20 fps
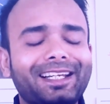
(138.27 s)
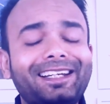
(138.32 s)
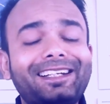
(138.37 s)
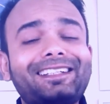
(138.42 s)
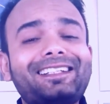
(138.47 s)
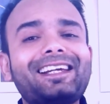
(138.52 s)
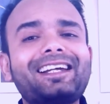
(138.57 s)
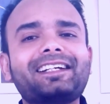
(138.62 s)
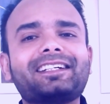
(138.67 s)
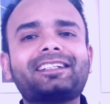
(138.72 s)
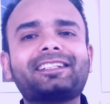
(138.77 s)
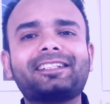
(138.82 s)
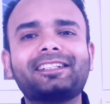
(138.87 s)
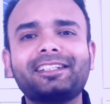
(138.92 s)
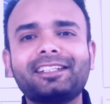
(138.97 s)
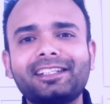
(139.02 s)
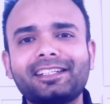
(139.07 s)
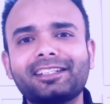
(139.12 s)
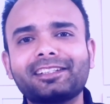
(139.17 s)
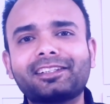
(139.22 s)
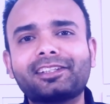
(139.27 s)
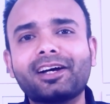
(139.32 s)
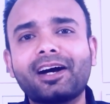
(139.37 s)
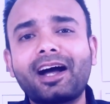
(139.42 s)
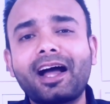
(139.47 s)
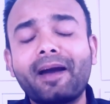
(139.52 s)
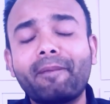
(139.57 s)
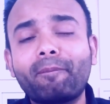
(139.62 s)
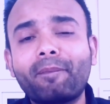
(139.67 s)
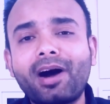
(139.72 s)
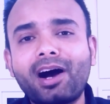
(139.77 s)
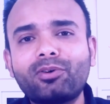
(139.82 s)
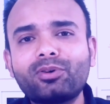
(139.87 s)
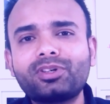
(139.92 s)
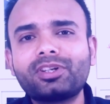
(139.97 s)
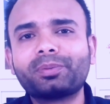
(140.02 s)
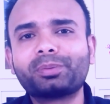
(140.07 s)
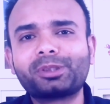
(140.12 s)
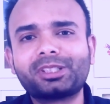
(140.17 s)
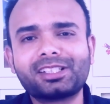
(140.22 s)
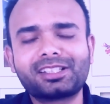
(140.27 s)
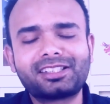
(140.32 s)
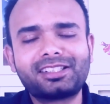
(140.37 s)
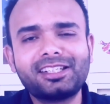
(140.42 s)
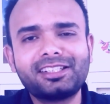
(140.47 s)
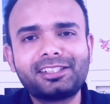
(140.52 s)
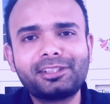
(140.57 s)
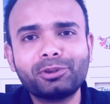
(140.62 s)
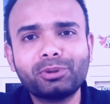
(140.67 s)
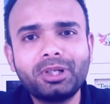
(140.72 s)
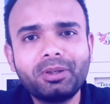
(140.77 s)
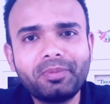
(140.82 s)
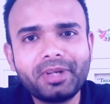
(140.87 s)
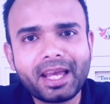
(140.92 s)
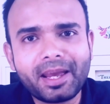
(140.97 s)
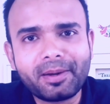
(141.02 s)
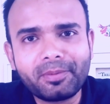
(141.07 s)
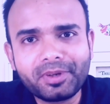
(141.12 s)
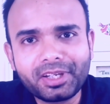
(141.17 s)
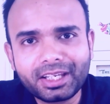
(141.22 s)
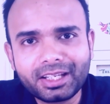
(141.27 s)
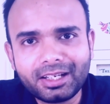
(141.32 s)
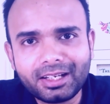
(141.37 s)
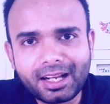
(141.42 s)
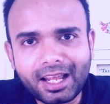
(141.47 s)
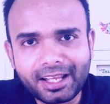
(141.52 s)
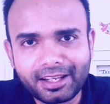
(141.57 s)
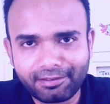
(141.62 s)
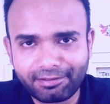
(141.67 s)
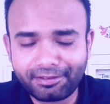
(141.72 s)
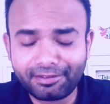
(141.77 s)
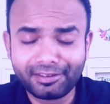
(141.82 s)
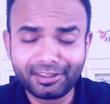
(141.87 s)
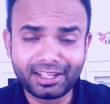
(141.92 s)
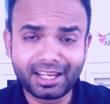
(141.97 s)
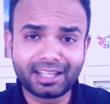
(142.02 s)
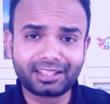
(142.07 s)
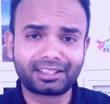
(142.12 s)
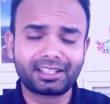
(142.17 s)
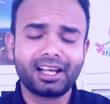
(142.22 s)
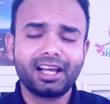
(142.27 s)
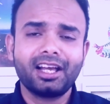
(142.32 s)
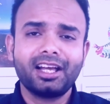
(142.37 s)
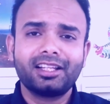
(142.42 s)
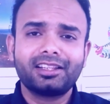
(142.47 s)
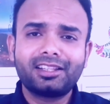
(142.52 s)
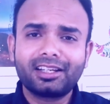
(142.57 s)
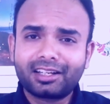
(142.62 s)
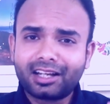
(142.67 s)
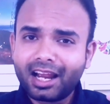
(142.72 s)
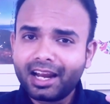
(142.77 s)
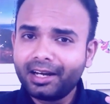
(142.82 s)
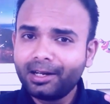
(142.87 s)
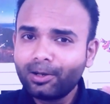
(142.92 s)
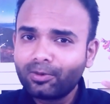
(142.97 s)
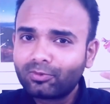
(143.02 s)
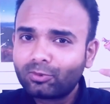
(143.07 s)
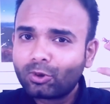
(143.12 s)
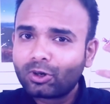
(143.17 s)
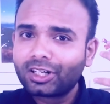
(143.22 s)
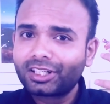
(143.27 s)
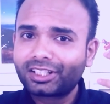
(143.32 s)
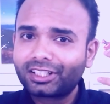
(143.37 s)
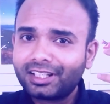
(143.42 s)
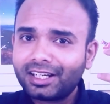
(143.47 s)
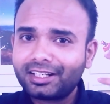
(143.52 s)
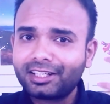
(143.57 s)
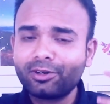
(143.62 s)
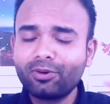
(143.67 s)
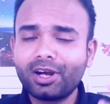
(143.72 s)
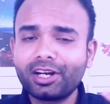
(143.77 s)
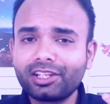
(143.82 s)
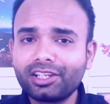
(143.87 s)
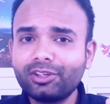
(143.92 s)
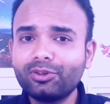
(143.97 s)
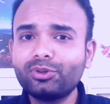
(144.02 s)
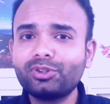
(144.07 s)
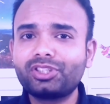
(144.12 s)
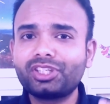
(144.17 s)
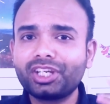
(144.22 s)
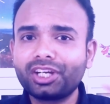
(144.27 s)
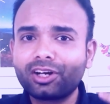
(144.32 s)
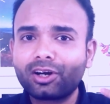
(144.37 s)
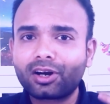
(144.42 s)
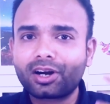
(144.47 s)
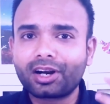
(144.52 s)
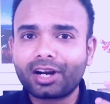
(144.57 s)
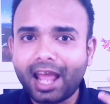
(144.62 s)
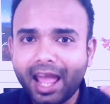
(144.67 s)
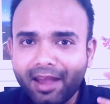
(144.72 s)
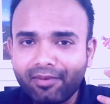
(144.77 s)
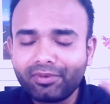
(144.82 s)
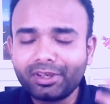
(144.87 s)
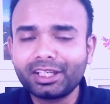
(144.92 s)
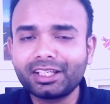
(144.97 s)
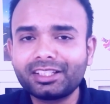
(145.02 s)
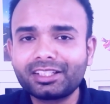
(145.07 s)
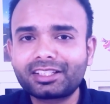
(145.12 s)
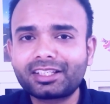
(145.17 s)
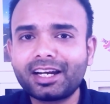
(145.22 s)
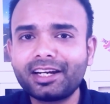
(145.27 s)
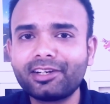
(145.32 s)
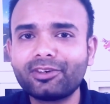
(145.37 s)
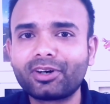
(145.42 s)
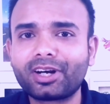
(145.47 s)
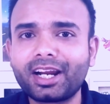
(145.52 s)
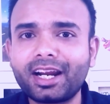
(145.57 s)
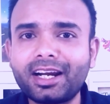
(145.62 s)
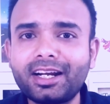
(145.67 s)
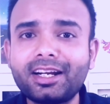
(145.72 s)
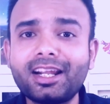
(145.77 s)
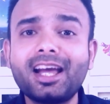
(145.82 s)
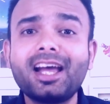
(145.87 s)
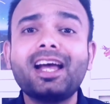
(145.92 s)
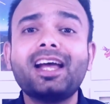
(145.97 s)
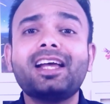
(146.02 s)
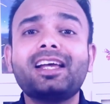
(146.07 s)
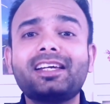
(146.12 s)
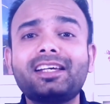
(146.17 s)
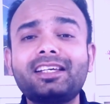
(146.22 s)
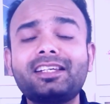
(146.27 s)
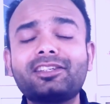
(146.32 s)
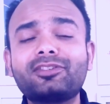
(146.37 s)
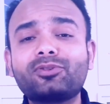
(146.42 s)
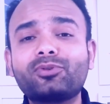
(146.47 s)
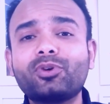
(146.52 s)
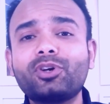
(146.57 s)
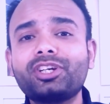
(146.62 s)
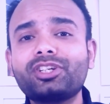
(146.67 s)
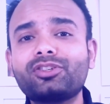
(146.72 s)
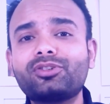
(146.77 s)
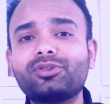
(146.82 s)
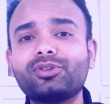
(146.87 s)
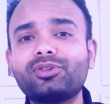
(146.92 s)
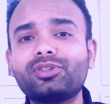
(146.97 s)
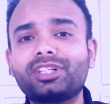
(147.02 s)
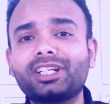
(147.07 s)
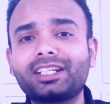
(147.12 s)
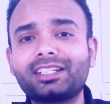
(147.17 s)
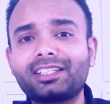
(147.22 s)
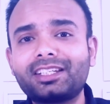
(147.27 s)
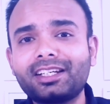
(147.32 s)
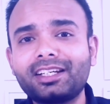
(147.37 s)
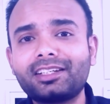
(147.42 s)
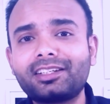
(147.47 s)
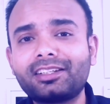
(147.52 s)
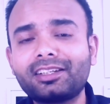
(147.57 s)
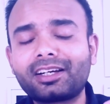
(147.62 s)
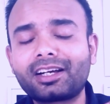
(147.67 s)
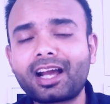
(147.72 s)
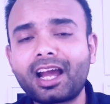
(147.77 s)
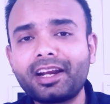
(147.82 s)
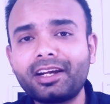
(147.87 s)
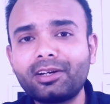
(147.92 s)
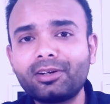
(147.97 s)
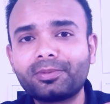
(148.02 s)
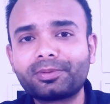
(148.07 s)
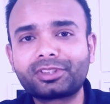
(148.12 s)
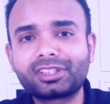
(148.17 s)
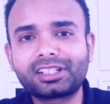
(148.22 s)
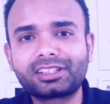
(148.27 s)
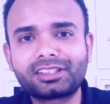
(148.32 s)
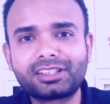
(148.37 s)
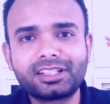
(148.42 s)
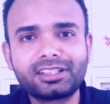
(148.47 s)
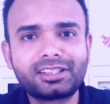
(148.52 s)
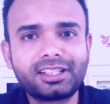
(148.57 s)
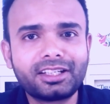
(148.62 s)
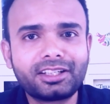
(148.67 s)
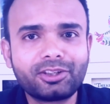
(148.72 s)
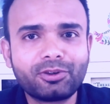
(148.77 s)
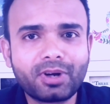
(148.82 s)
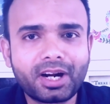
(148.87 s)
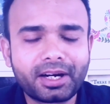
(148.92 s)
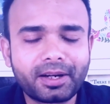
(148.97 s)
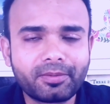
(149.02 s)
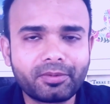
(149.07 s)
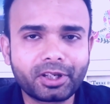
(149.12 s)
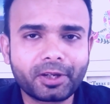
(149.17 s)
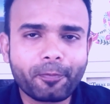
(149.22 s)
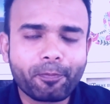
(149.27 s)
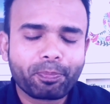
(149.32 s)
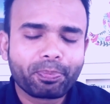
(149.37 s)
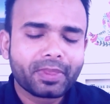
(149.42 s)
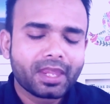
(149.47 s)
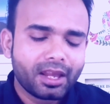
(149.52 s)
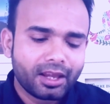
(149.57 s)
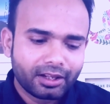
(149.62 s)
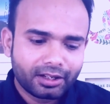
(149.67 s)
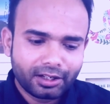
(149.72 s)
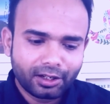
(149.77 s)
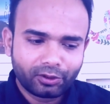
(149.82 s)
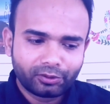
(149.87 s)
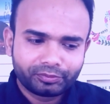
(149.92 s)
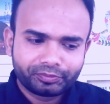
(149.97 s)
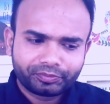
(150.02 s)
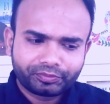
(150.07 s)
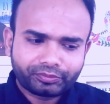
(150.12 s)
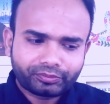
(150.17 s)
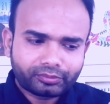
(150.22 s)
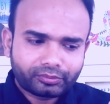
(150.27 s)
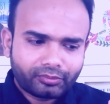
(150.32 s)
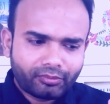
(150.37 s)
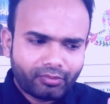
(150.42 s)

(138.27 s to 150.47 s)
dictates the amount of success you will be having in life. Yes, the kind of words that you are using or having inside your head is going to dictate the kind of success that you are having. Now,